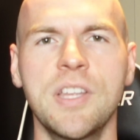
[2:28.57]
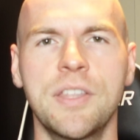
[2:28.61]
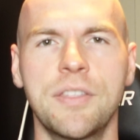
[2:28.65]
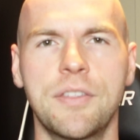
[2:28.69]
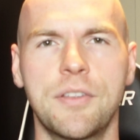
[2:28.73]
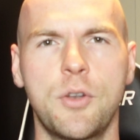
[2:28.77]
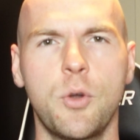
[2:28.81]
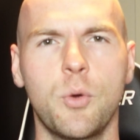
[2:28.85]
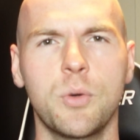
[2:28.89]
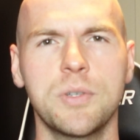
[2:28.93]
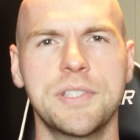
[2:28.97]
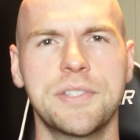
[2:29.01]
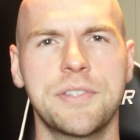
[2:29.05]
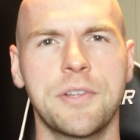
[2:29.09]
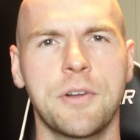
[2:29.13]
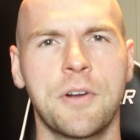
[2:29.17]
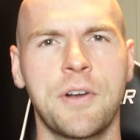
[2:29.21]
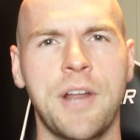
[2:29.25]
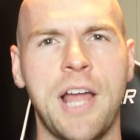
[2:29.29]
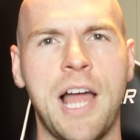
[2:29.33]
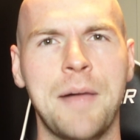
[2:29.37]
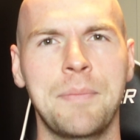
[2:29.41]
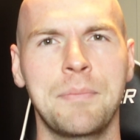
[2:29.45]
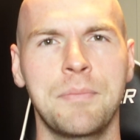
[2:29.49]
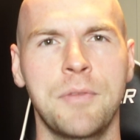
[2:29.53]
The Doors'
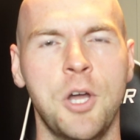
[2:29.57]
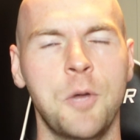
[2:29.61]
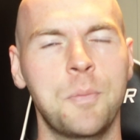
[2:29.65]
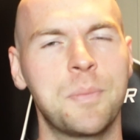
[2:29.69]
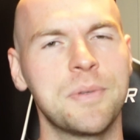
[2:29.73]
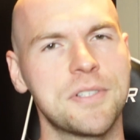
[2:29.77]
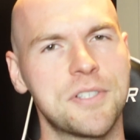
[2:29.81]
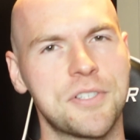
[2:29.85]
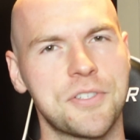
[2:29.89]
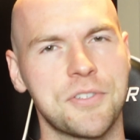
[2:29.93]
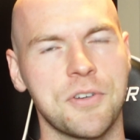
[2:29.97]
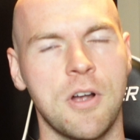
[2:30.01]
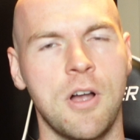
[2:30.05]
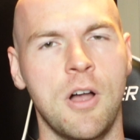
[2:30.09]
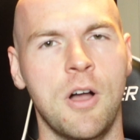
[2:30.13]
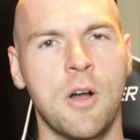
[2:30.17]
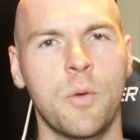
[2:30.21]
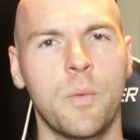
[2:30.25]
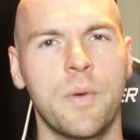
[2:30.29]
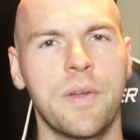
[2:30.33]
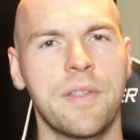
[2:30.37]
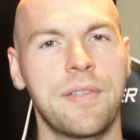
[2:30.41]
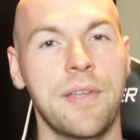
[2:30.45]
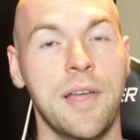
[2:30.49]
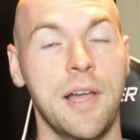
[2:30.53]
third album opened
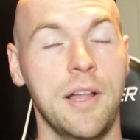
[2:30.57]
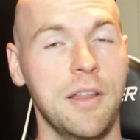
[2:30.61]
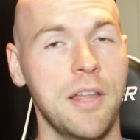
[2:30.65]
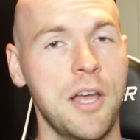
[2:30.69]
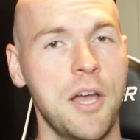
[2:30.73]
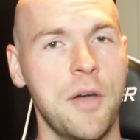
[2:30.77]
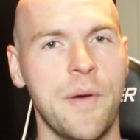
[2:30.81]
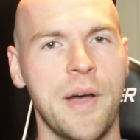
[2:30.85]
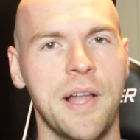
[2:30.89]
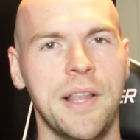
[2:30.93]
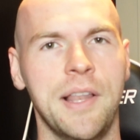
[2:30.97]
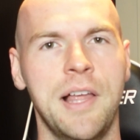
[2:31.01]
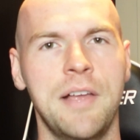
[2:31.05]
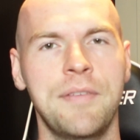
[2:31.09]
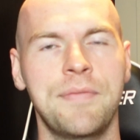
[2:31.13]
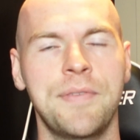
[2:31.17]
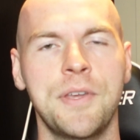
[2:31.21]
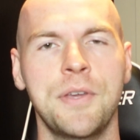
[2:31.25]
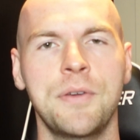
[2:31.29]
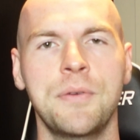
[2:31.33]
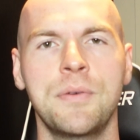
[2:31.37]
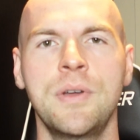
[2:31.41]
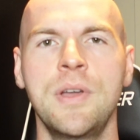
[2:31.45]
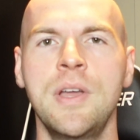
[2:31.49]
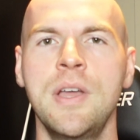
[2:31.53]
strong with Hello, I Love
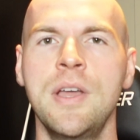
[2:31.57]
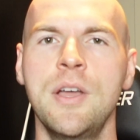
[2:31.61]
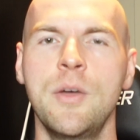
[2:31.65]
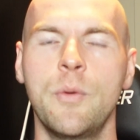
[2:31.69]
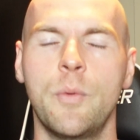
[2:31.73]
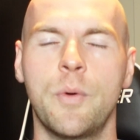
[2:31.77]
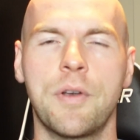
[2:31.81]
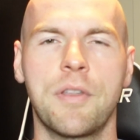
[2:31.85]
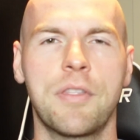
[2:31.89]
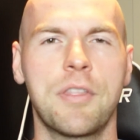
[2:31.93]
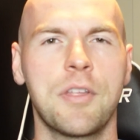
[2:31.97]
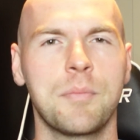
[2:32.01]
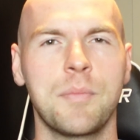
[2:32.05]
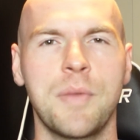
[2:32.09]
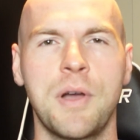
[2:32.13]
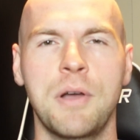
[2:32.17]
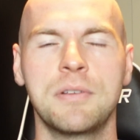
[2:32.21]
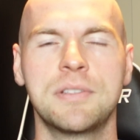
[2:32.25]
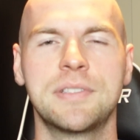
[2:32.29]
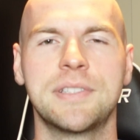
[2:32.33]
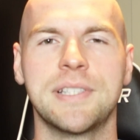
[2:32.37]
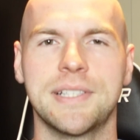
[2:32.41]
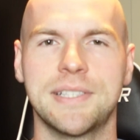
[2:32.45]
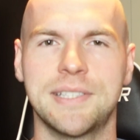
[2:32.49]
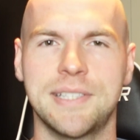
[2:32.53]
You, one of their
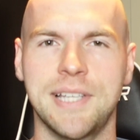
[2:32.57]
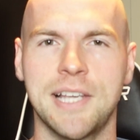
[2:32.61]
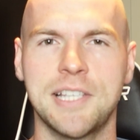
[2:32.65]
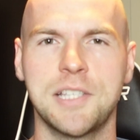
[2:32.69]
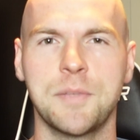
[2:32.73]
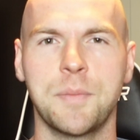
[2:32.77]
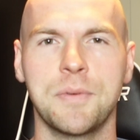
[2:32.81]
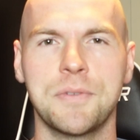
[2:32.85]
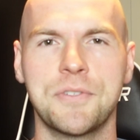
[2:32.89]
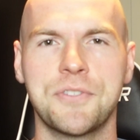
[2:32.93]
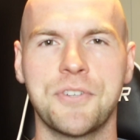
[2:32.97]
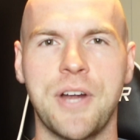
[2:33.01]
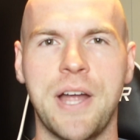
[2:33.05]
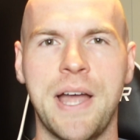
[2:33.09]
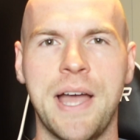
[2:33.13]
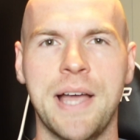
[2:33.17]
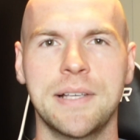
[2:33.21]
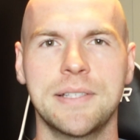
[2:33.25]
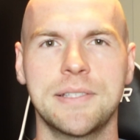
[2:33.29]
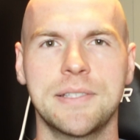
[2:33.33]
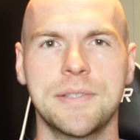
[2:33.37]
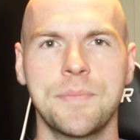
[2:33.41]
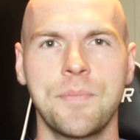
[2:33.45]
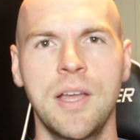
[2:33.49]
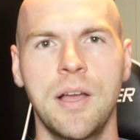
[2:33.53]
most accessible
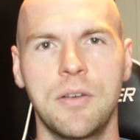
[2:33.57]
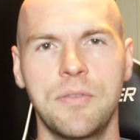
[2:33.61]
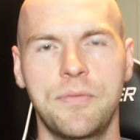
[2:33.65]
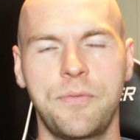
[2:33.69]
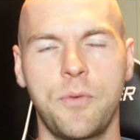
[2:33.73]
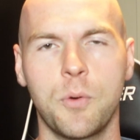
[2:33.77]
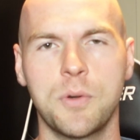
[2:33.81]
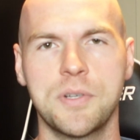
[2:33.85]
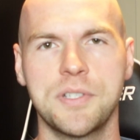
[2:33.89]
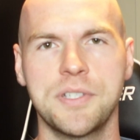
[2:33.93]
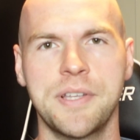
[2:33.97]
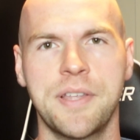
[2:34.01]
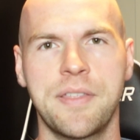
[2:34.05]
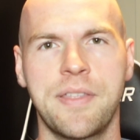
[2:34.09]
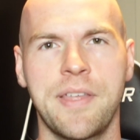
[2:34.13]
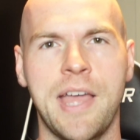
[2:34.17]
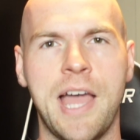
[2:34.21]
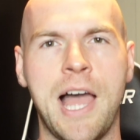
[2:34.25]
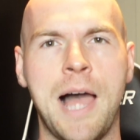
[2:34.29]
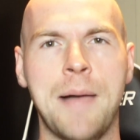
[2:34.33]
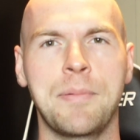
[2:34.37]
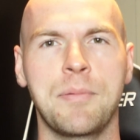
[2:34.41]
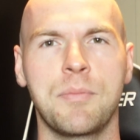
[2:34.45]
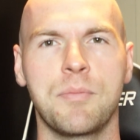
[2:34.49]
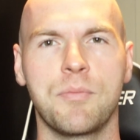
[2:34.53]
tracks. Unfortunately, the
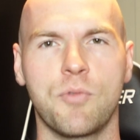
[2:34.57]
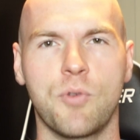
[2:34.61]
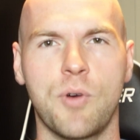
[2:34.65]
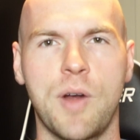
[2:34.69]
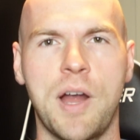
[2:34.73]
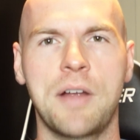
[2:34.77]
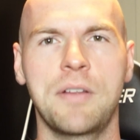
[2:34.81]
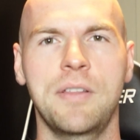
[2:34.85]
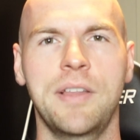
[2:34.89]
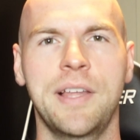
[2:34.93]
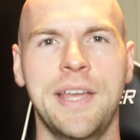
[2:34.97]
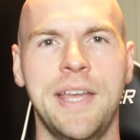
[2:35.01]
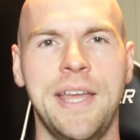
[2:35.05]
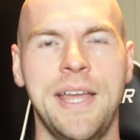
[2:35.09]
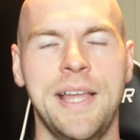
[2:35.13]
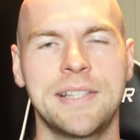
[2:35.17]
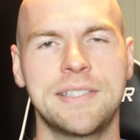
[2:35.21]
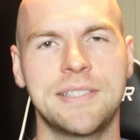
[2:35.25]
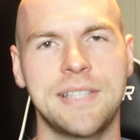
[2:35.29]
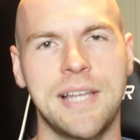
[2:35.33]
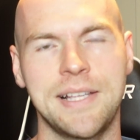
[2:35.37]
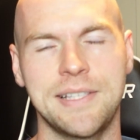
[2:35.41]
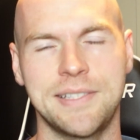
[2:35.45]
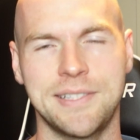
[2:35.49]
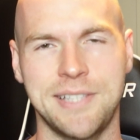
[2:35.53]
album rarely
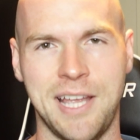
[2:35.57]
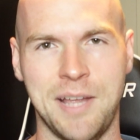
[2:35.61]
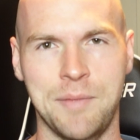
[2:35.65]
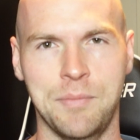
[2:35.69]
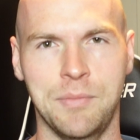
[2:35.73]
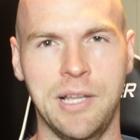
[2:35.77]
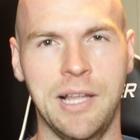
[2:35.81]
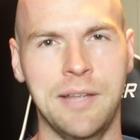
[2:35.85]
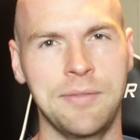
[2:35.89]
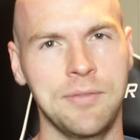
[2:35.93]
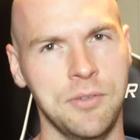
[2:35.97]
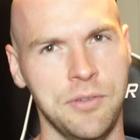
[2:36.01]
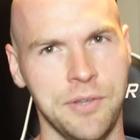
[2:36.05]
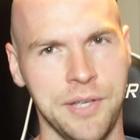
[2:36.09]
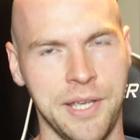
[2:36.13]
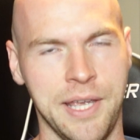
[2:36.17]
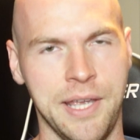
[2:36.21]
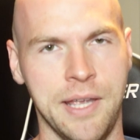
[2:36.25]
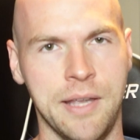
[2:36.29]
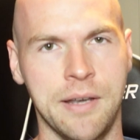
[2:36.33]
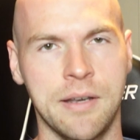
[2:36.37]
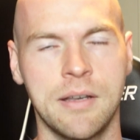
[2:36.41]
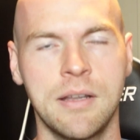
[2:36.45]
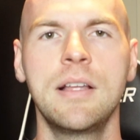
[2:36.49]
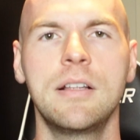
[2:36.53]
hits that same level
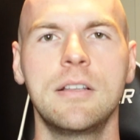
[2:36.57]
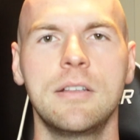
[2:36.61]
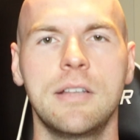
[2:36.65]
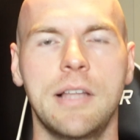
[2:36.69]
again.